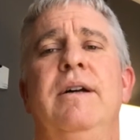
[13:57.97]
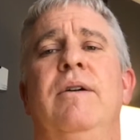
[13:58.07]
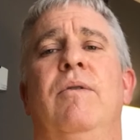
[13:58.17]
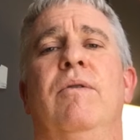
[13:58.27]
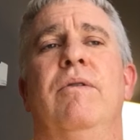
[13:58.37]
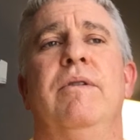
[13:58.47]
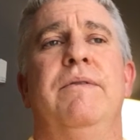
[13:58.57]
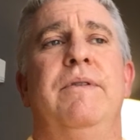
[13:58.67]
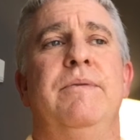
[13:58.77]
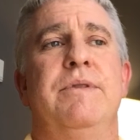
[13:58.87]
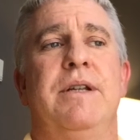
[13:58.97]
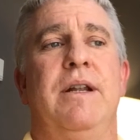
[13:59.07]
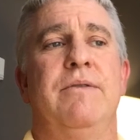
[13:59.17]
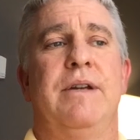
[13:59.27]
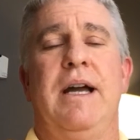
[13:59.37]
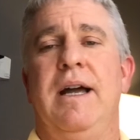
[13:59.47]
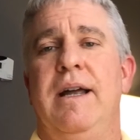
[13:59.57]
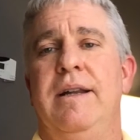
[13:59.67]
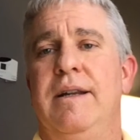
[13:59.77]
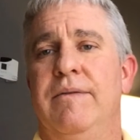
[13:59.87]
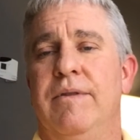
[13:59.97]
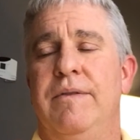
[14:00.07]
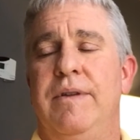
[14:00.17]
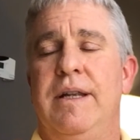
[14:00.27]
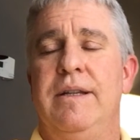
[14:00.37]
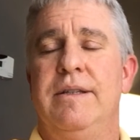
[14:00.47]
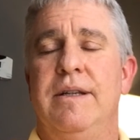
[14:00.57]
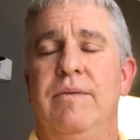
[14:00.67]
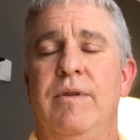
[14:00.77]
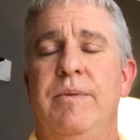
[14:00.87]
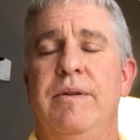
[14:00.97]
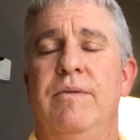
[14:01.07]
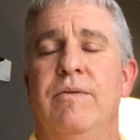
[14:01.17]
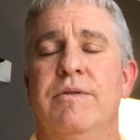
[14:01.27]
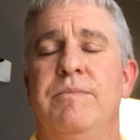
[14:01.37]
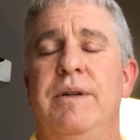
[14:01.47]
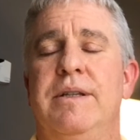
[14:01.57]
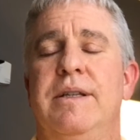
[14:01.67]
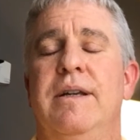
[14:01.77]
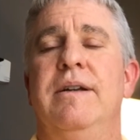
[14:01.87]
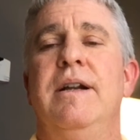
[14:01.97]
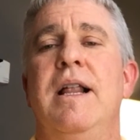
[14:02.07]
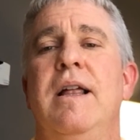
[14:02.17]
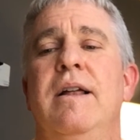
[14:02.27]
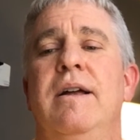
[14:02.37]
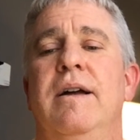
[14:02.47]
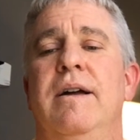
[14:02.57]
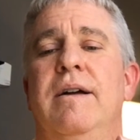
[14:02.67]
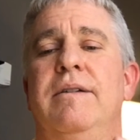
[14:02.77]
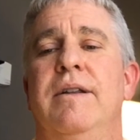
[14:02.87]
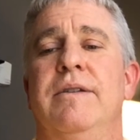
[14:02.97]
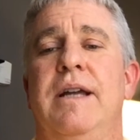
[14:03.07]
or if it was another guy, I never hit women, of course, but another